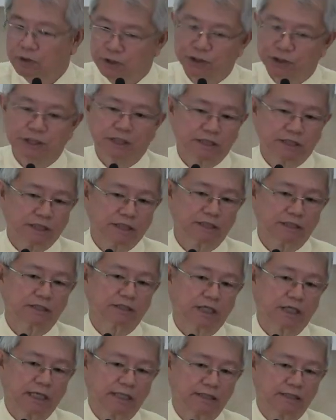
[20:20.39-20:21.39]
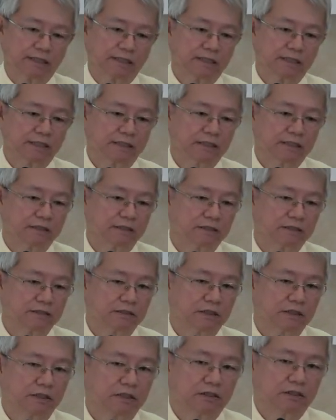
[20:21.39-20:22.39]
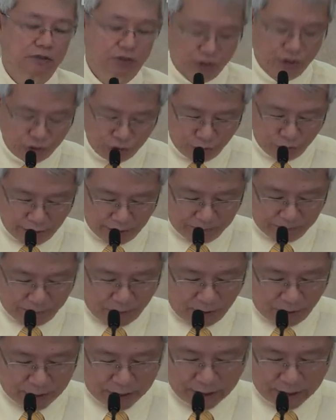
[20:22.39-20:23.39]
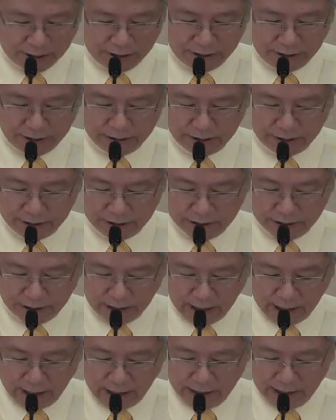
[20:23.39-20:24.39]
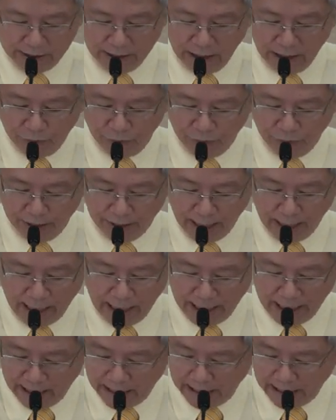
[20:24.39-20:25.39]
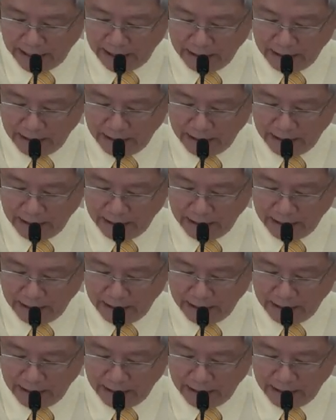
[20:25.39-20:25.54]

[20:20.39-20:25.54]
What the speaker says: Jesus Christ. So important that we are